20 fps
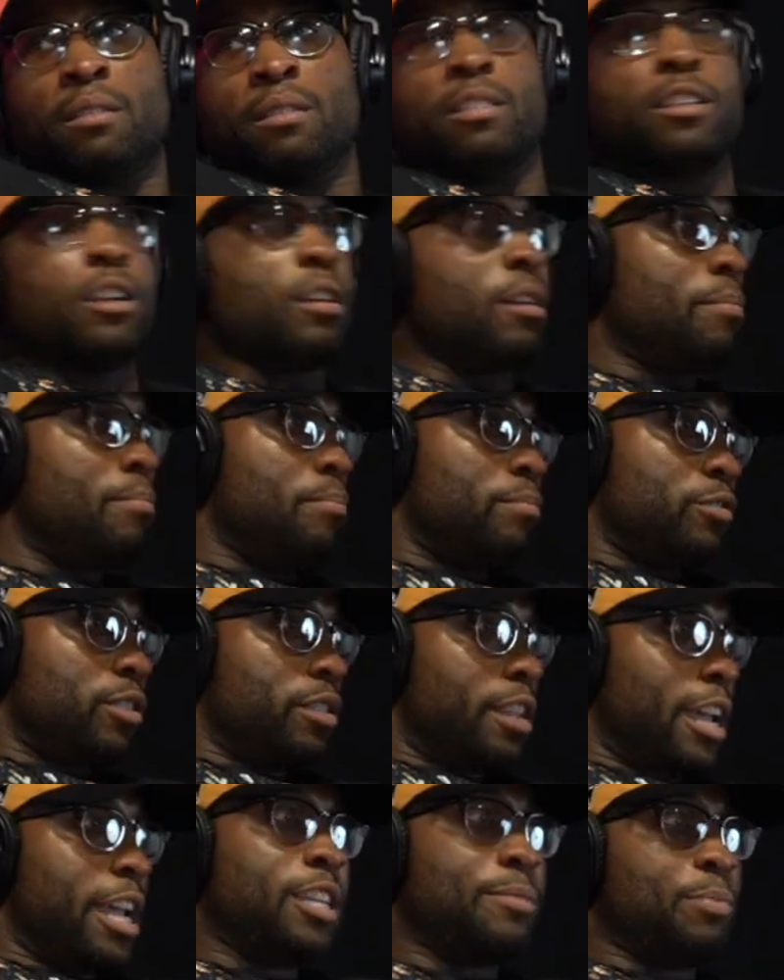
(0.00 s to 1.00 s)
Their
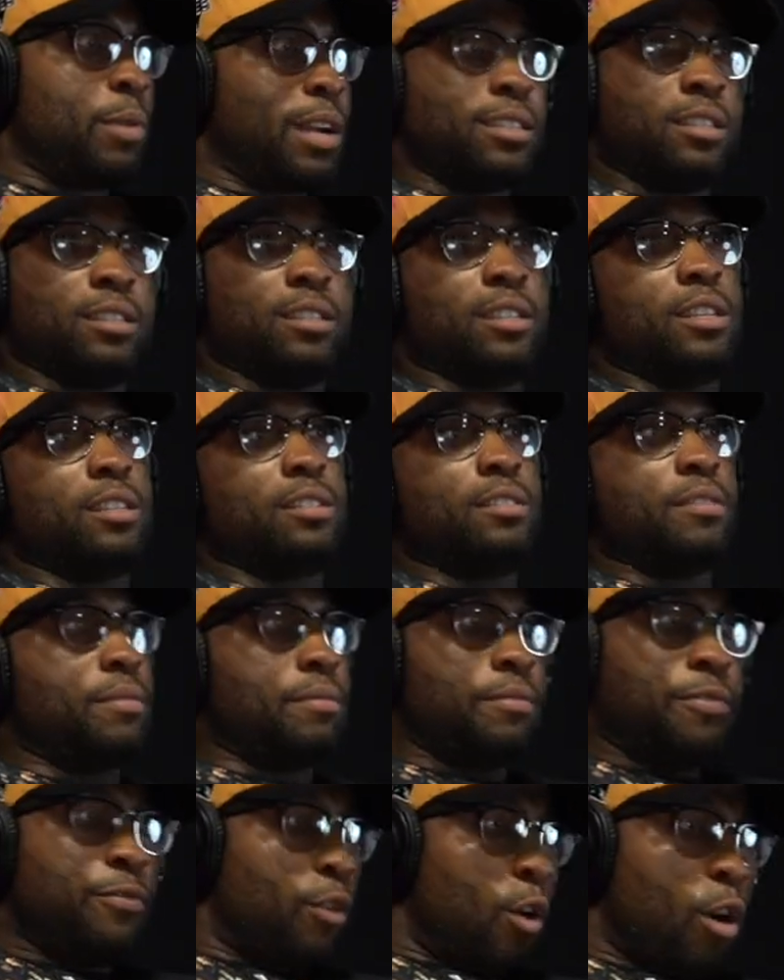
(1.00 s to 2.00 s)
stage presence is
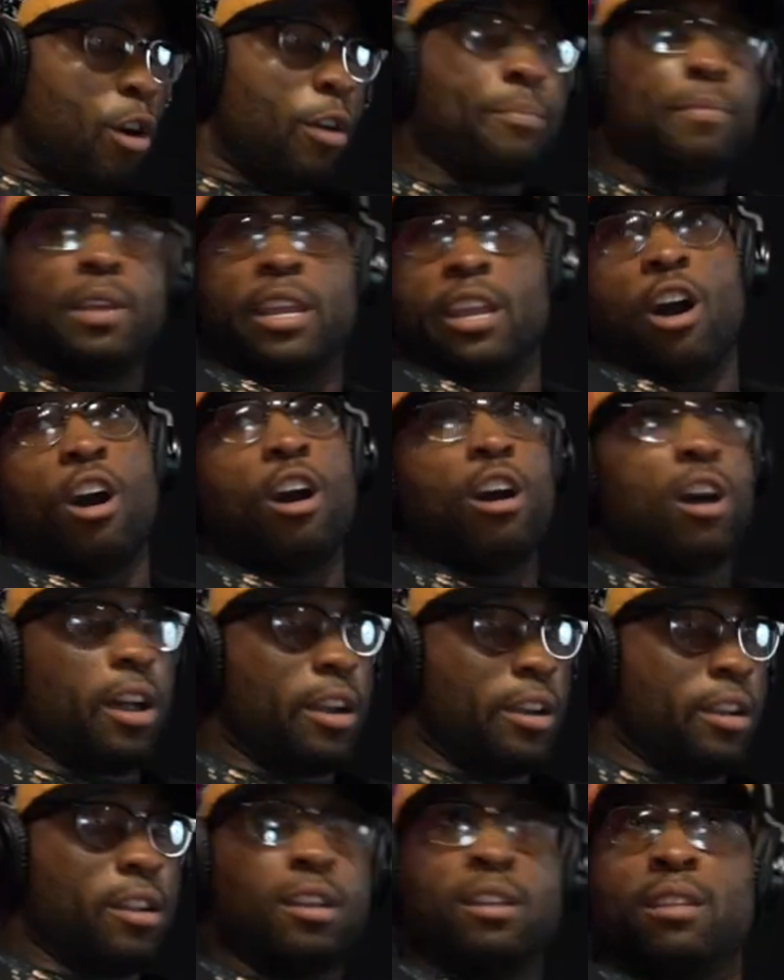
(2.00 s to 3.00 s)
far
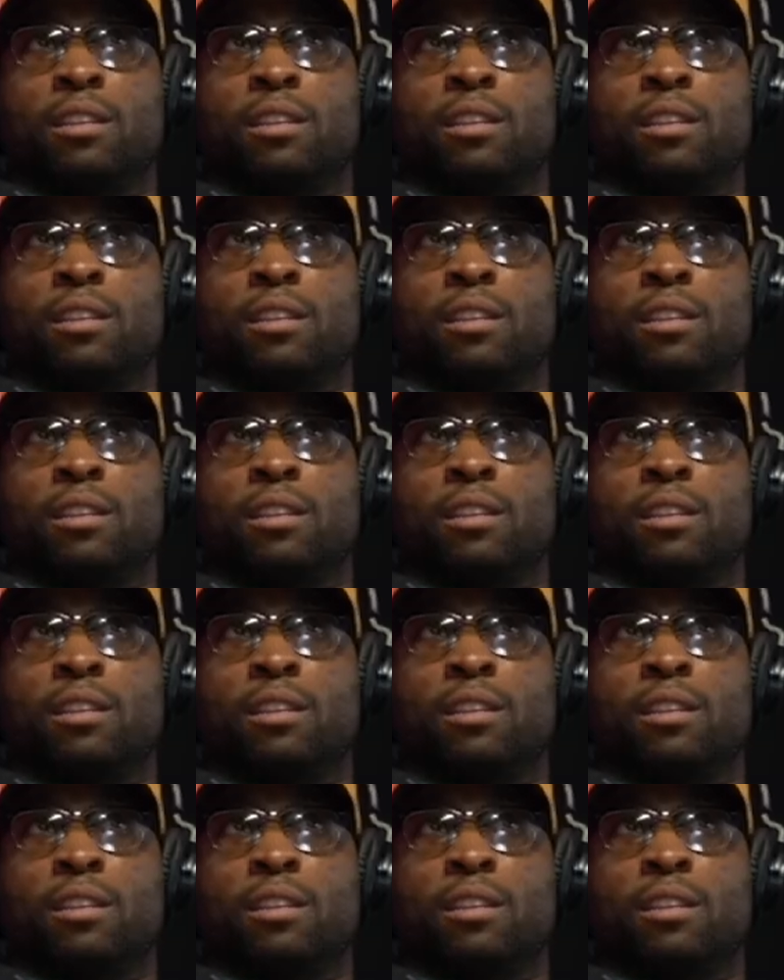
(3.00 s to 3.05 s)
beyond.